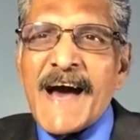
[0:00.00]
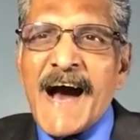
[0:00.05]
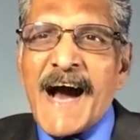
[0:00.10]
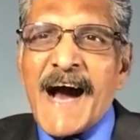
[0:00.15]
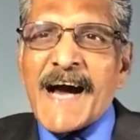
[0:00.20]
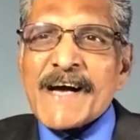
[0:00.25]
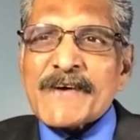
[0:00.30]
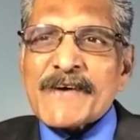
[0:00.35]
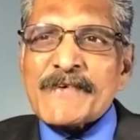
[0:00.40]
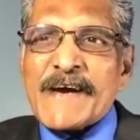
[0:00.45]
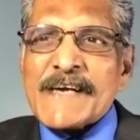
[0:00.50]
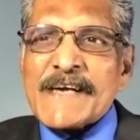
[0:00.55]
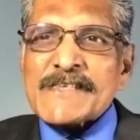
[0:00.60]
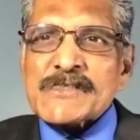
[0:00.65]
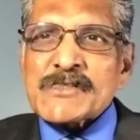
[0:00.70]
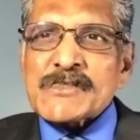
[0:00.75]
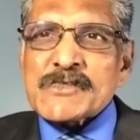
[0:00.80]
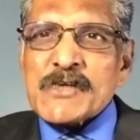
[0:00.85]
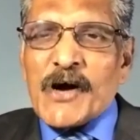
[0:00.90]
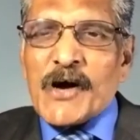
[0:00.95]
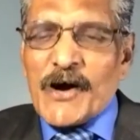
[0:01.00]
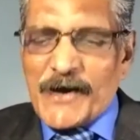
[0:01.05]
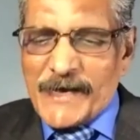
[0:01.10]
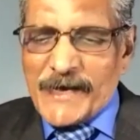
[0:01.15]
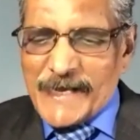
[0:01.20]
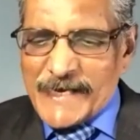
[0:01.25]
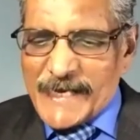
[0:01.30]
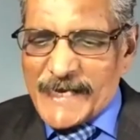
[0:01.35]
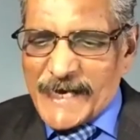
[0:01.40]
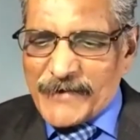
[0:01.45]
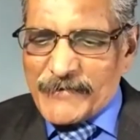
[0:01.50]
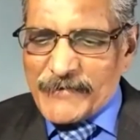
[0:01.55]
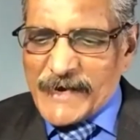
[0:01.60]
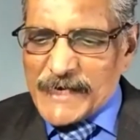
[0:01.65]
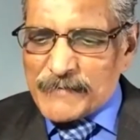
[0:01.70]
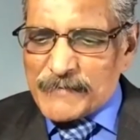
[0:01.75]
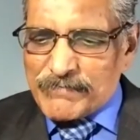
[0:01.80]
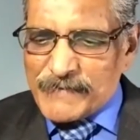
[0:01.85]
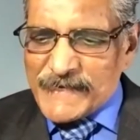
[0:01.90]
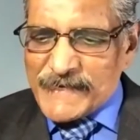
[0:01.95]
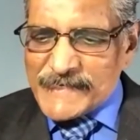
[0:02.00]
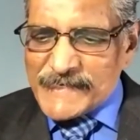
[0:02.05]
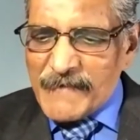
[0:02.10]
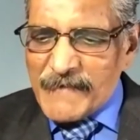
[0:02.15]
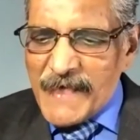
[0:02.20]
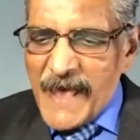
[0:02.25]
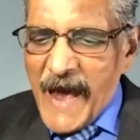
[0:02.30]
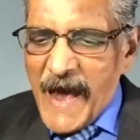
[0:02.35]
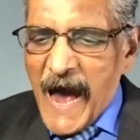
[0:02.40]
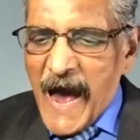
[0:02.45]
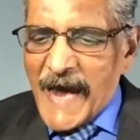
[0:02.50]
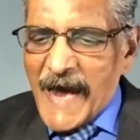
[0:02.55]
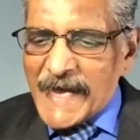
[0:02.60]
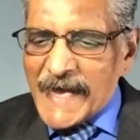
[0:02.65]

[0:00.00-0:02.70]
a great joy, and a great peace. I